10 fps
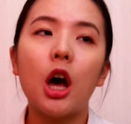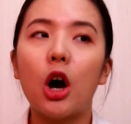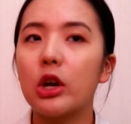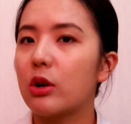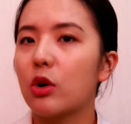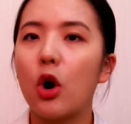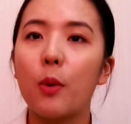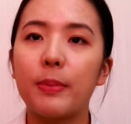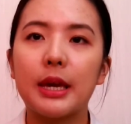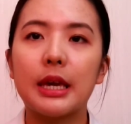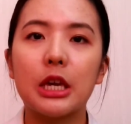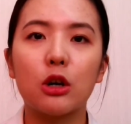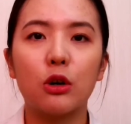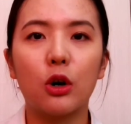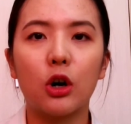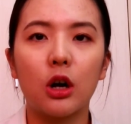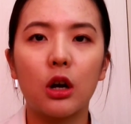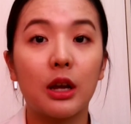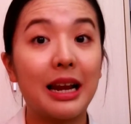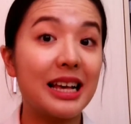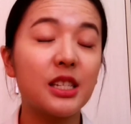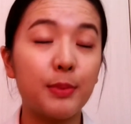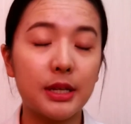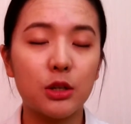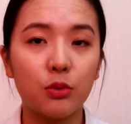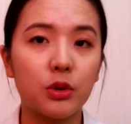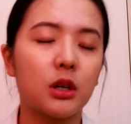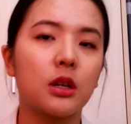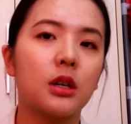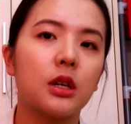or you copy your classmates' work.